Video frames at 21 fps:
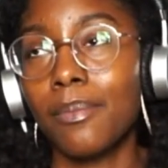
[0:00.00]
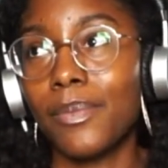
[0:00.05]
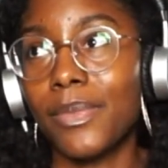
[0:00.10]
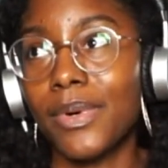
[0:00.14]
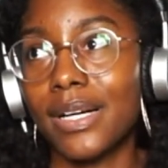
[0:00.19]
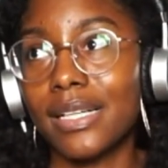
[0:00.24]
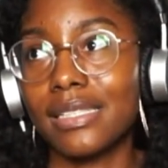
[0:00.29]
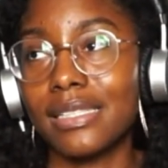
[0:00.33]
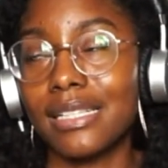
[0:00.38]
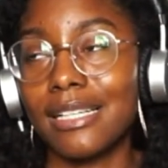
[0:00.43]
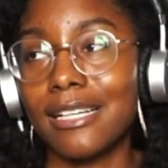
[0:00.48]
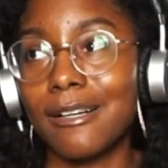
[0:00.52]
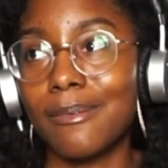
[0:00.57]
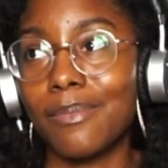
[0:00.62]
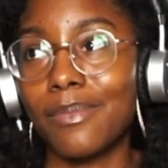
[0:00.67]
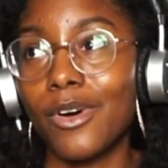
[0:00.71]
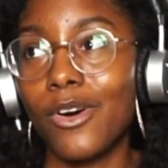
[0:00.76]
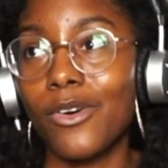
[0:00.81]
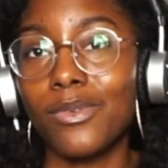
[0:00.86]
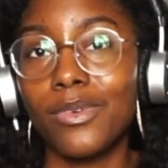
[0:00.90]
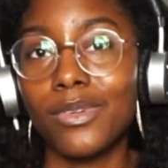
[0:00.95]
But
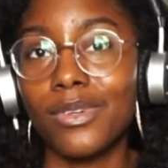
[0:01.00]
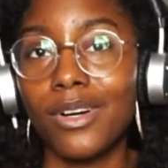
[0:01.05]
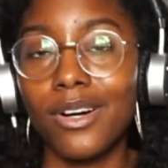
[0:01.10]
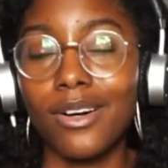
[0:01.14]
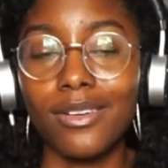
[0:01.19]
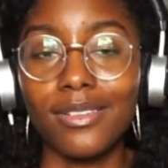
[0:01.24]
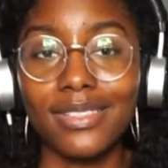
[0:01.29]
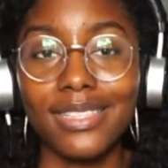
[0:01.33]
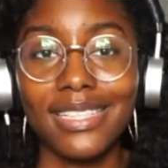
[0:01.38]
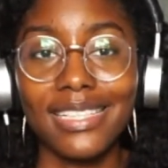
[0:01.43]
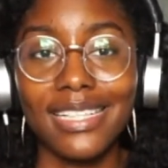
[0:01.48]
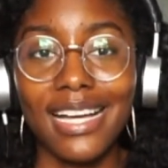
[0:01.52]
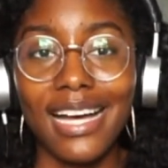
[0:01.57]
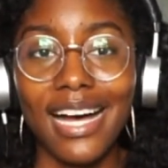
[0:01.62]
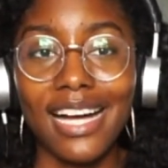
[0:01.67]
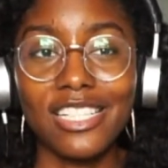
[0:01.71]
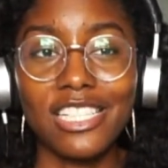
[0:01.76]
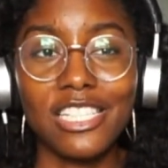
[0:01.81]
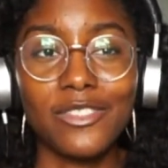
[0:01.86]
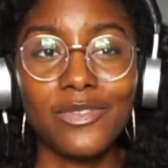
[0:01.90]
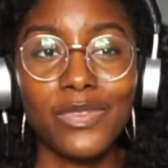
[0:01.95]
um, overall,
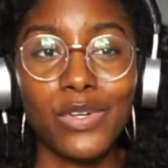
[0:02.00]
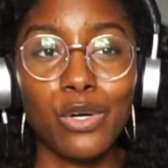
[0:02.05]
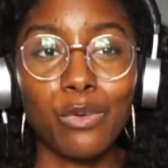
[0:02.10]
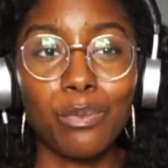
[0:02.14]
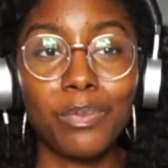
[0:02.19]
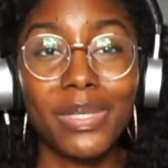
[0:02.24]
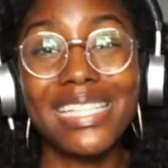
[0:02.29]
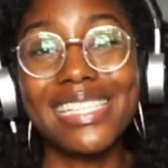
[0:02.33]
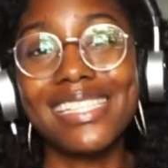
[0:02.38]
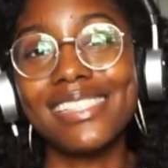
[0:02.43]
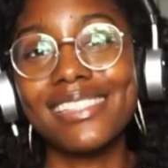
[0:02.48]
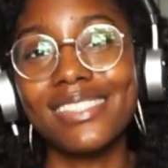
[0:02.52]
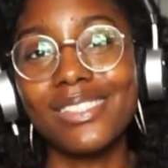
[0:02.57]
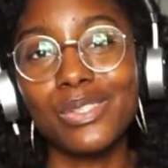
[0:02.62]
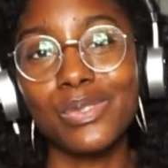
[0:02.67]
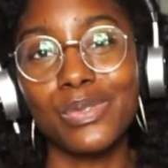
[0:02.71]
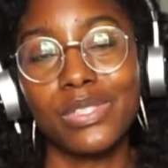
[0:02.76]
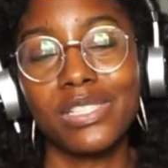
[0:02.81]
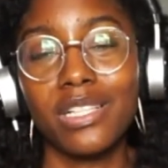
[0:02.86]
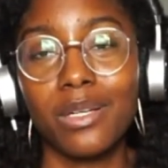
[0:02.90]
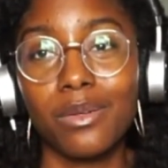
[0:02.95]
I just felt peace
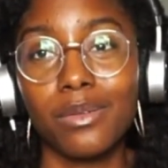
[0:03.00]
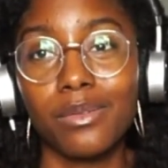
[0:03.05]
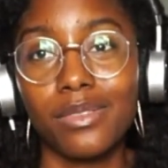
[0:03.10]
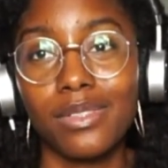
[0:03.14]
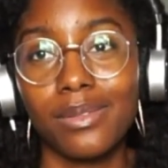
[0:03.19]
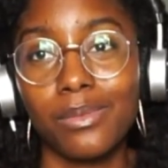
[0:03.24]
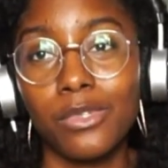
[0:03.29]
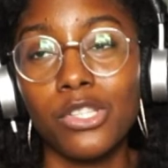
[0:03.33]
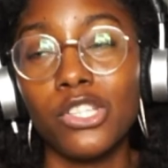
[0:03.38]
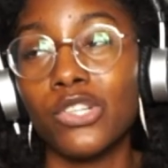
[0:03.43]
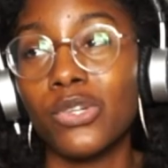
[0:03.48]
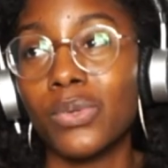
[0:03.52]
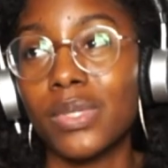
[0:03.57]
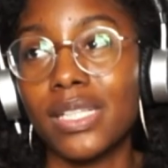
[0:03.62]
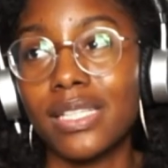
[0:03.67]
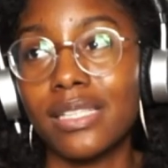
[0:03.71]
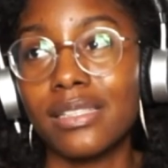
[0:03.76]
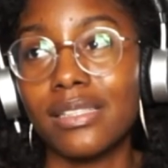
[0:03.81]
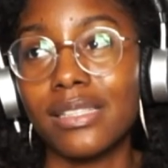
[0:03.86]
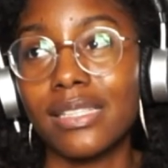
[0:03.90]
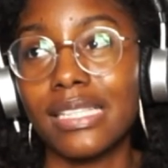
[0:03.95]
during the
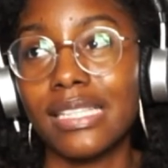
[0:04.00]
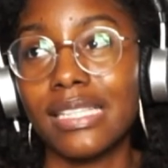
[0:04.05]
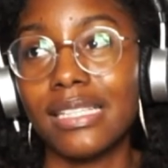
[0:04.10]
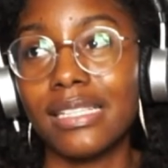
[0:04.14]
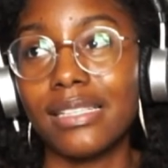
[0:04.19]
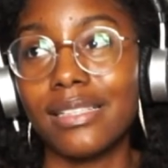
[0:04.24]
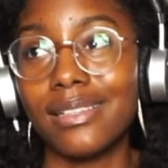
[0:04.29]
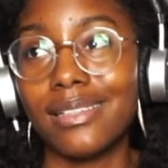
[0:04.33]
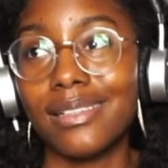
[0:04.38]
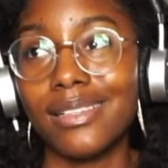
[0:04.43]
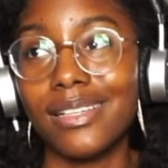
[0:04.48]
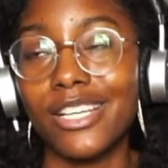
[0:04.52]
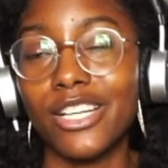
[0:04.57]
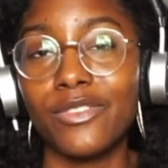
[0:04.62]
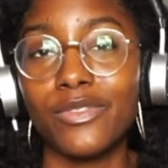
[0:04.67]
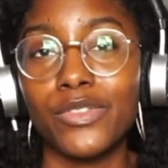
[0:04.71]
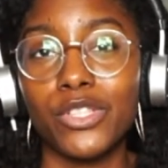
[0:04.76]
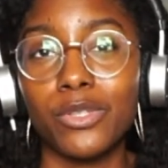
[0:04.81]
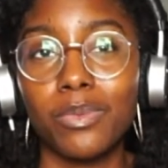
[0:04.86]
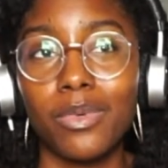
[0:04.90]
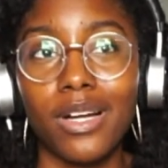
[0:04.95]
during the
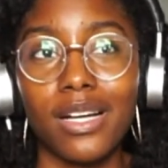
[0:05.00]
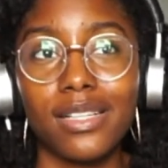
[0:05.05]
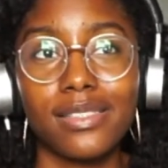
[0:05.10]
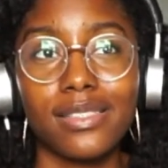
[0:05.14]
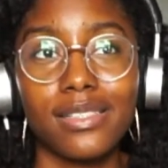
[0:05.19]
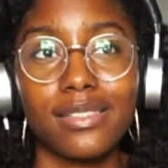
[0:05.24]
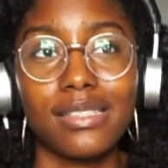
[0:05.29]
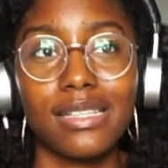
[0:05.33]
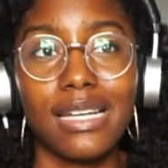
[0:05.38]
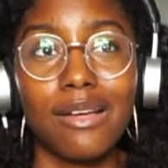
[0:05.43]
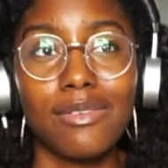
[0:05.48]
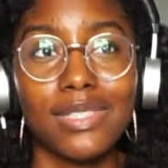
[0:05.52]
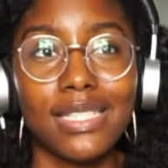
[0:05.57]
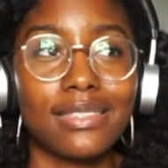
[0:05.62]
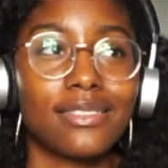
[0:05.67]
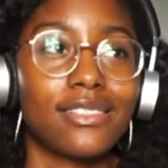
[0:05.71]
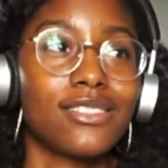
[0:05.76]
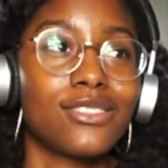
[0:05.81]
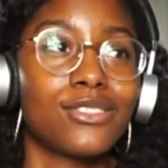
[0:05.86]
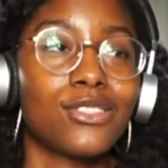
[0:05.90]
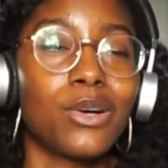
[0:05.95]
interview process. And I was
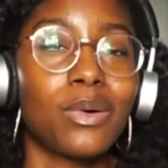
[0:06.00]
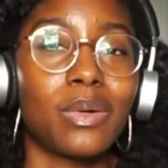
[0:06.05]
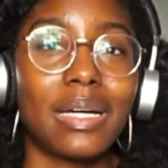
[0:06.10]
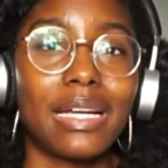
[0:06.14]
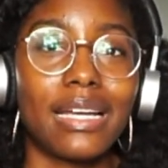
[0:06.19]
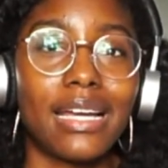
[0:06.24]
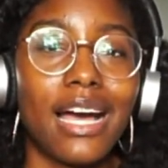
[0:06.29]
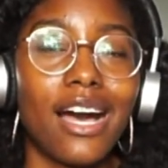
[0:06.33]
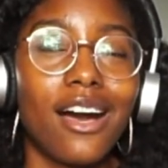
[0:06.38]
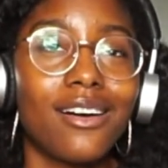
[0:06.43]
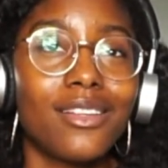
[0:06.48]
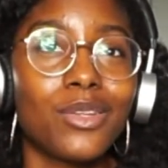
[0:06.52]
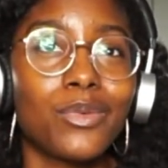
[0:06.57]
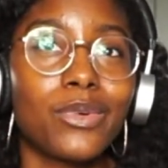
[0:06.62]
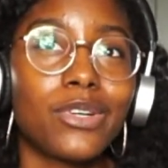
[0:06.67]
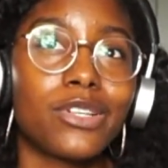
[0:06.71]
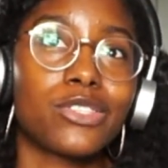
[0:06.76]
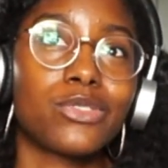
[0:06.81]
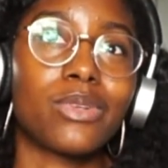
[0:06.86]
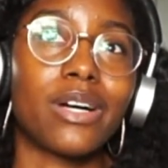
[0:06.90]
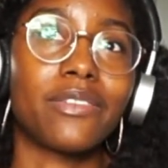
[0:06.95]
like, there's no way. How in the
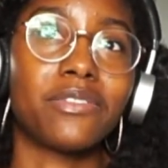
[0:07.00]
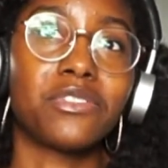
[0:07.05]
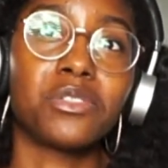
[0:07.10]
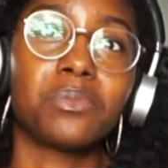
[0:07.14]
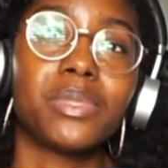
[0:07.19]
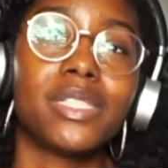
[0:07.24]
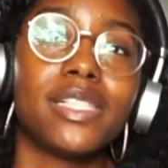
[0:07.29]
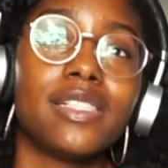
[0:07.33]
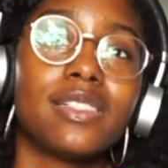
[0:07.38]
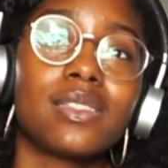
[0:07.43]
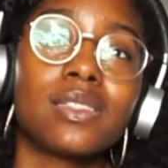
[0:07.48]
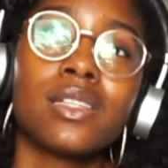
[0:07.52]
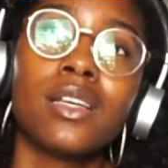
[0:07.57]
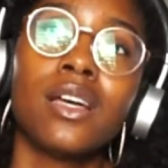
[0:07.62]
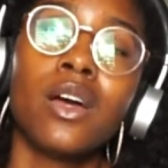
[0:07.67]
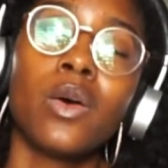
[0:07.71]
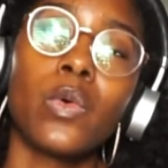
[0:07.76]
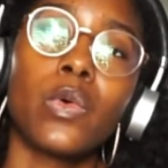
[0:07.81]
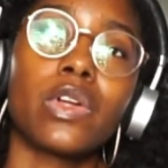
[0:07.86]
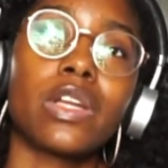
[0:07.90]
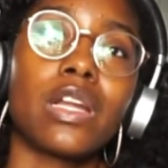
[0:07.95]
world do I feel peace
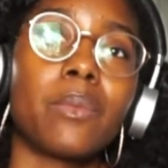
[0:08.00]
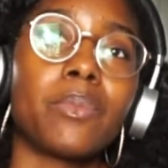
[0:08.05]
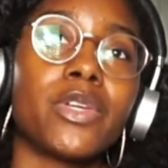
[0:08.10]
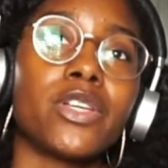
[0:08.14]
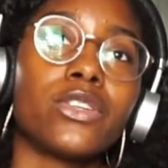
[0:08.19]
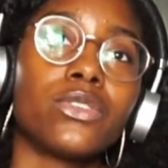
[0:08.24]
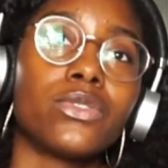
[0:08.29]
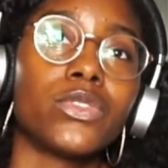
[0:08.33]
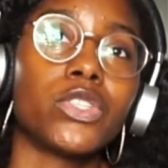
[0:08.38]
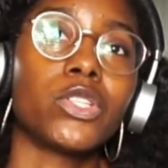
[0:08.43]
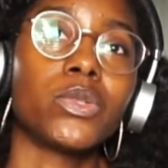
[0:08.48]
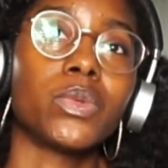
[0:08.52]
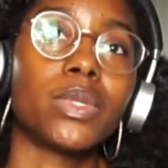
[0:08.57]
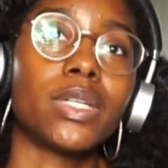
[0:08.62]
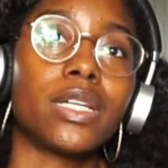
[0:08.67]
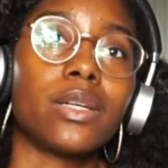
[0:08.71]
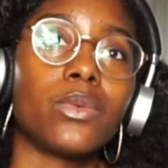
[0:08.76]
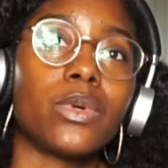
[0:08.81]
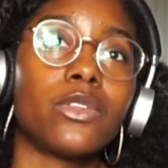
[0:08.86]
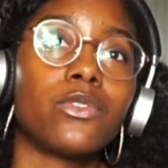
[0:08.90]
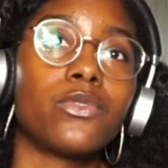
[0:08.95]
when I'm
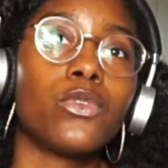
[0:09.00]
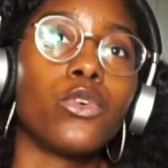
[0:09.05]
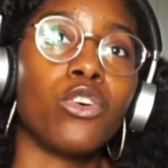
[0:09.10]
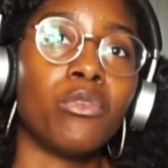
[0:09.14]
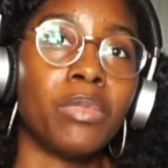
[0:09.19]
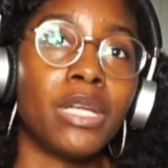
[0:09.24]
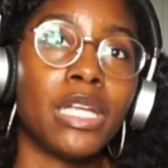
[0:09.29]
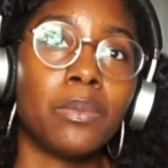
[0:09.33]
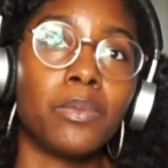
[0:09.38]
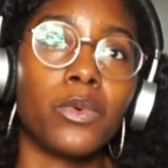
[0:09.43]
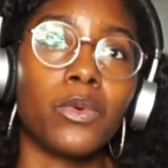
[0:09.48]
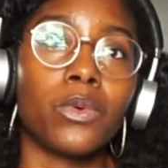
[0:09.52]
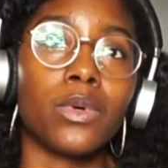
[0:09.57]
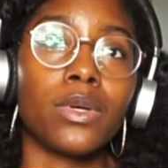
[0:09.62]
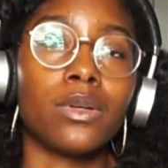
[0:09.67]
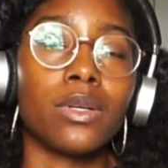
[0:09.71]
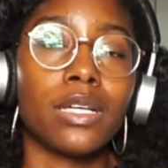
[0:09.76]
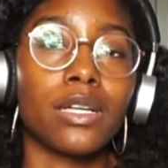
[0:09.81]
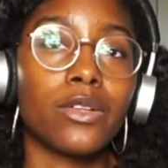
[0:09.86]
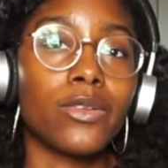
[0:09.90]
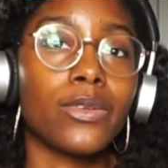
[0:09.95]
interviewing with four
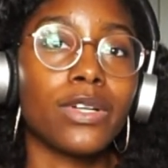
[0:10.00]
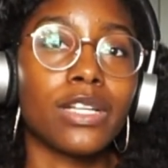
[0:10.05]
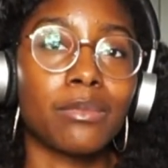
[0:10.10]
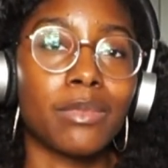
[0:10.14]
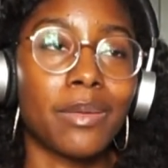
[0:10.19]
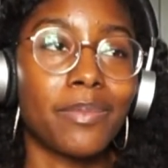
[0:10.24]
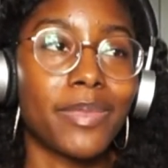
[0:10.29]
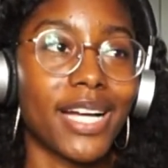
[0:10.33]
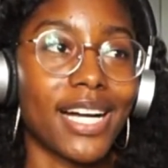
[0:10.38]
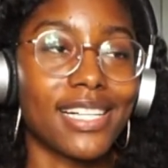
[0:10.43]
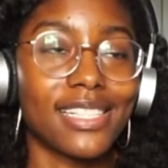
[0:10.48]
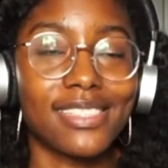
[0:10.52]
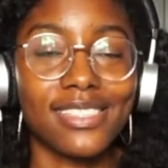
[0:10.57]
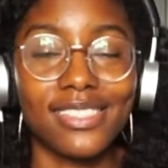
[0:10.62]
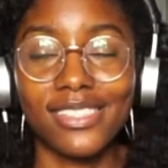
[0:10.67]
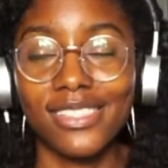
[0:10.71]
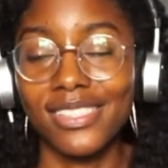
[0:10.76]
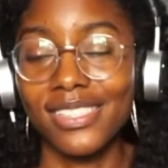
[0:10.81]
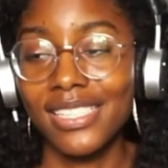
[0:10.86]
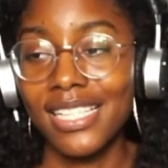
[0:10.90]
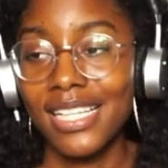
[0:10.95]
people, including my
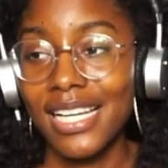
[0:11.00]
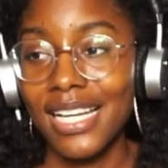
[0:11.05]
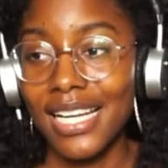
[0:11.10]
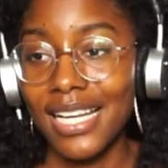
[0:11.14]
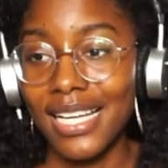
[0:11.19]
pastor?